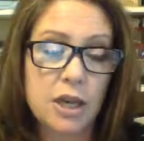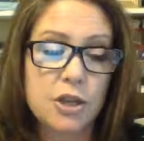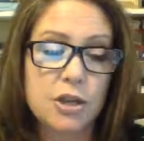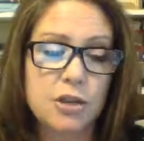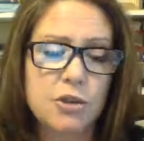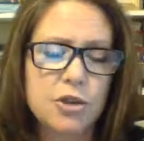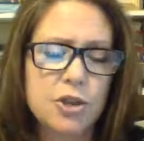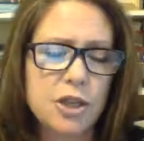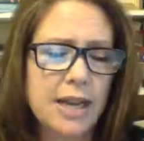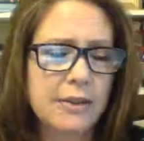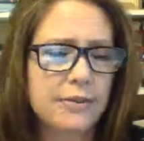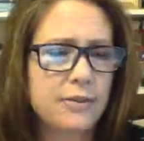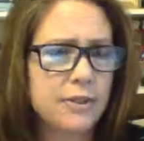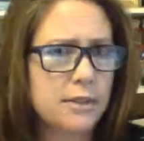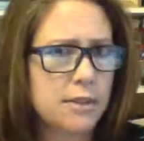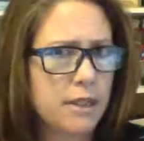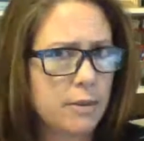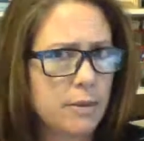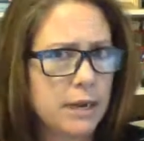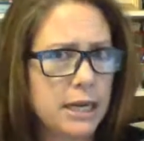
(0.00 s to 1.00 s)
You should have
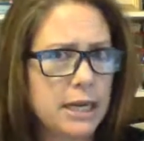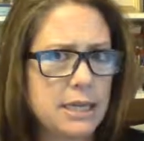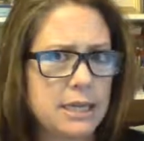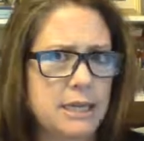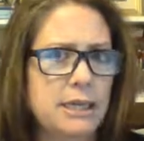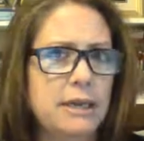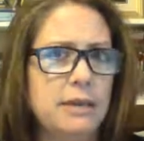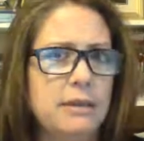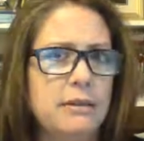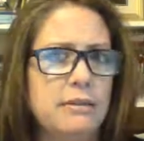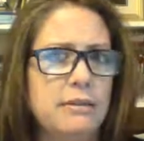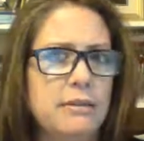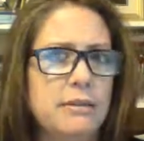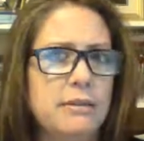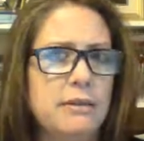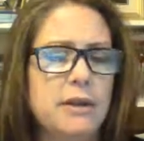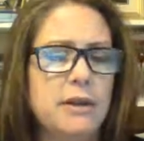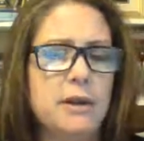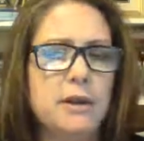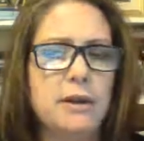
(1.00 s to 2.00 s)
some idea
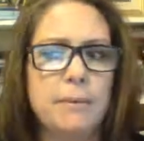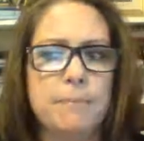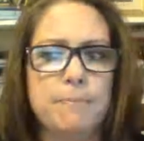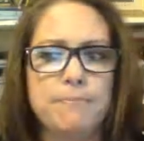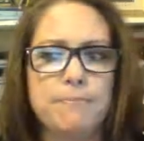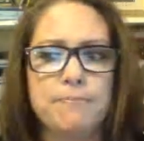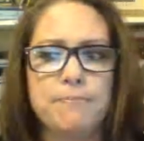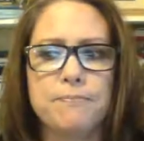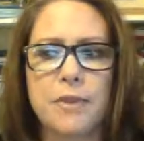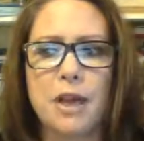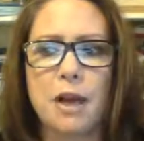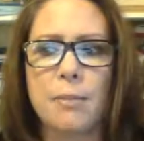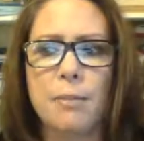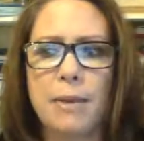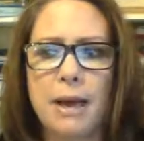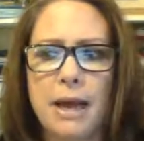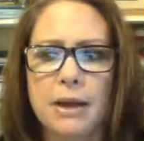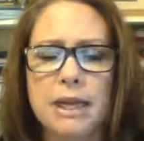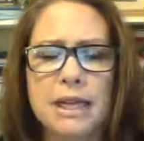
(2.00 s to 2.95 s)
about